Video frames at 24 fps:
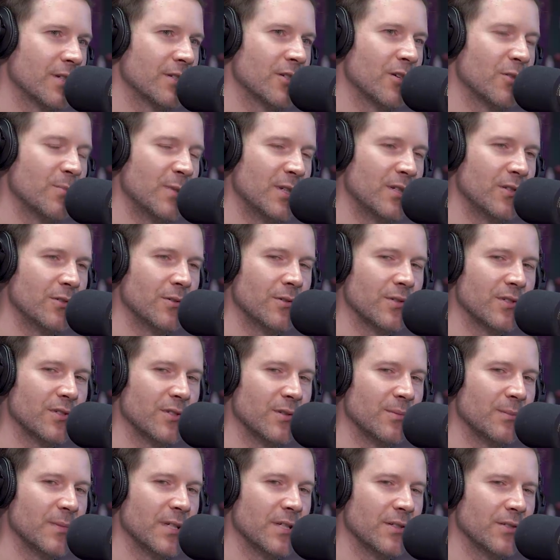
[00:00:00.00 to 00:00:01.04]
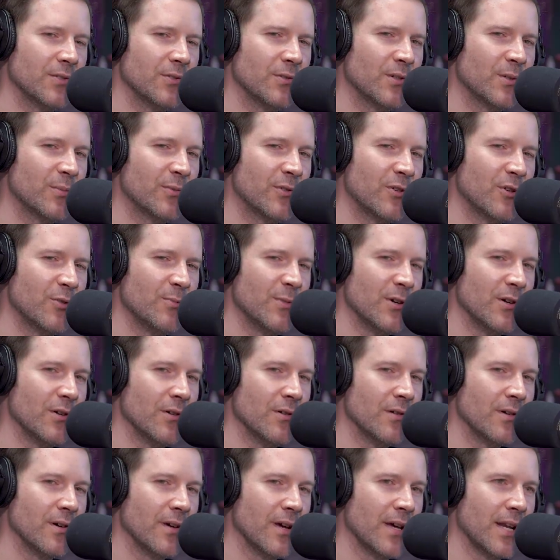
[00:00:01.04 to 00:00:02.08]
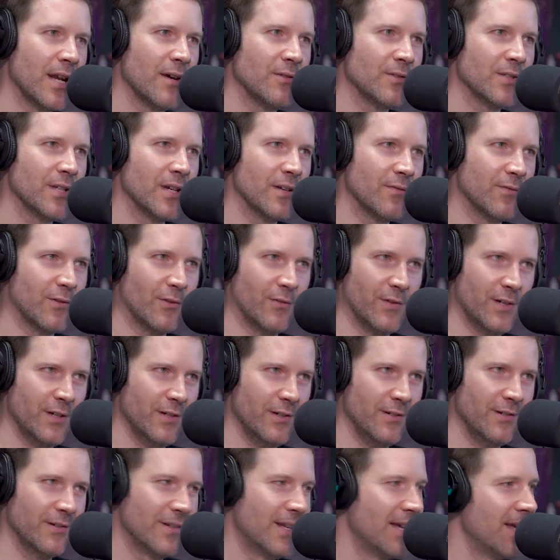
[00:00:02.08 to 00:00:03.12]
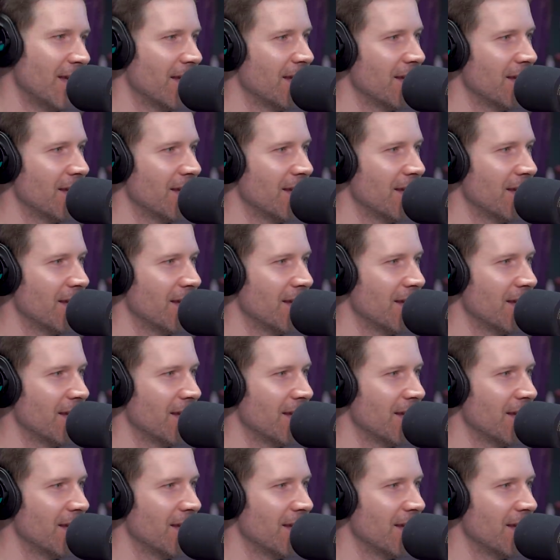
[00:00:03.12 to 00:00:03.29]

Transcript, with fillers: he's gonna be doing some in store promo." And I was like, "For real?"